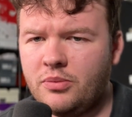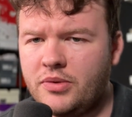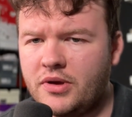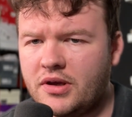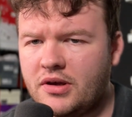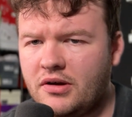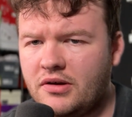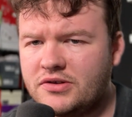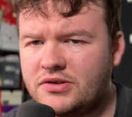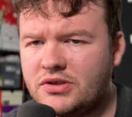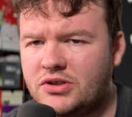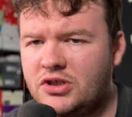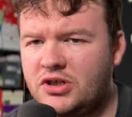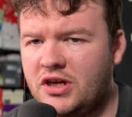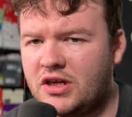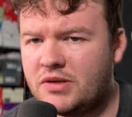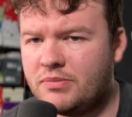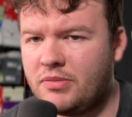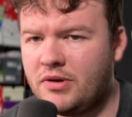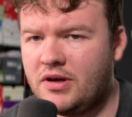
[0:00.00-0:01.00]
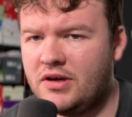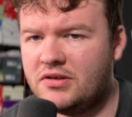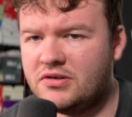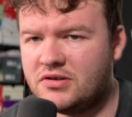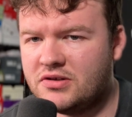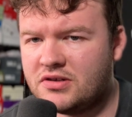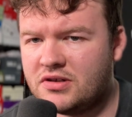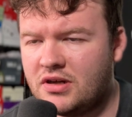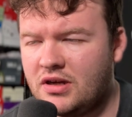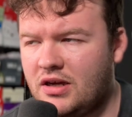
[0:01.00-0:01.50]
because GS
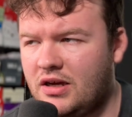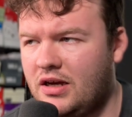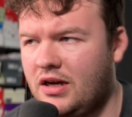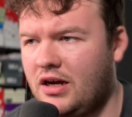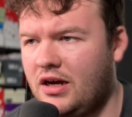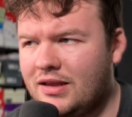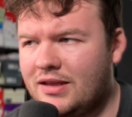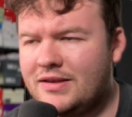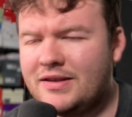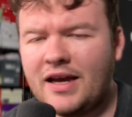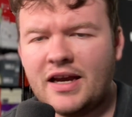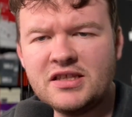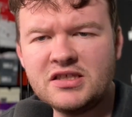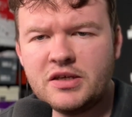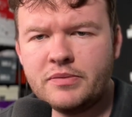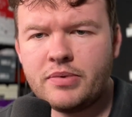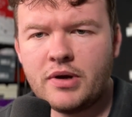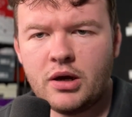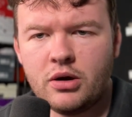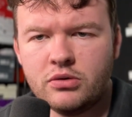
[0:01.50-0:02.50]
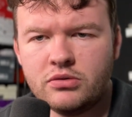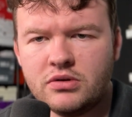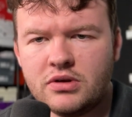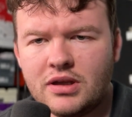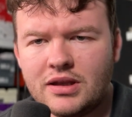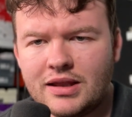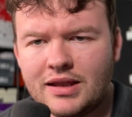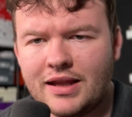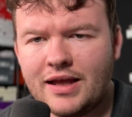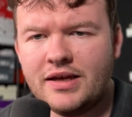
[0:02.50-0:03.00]
pairs are
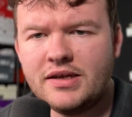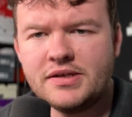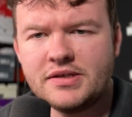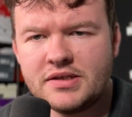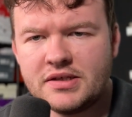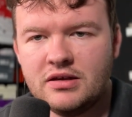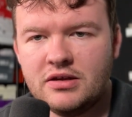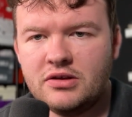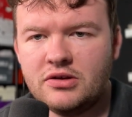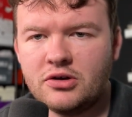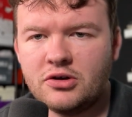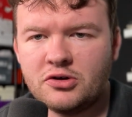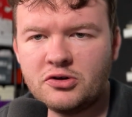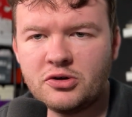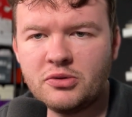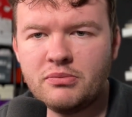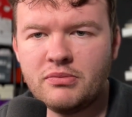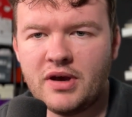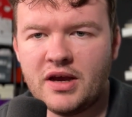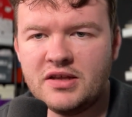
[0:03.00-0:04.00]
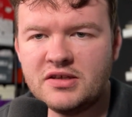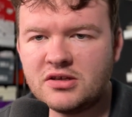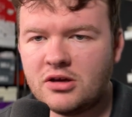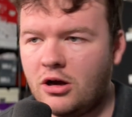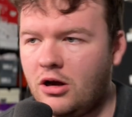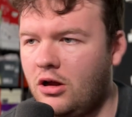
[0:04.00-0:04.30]
£90 less than the current men's,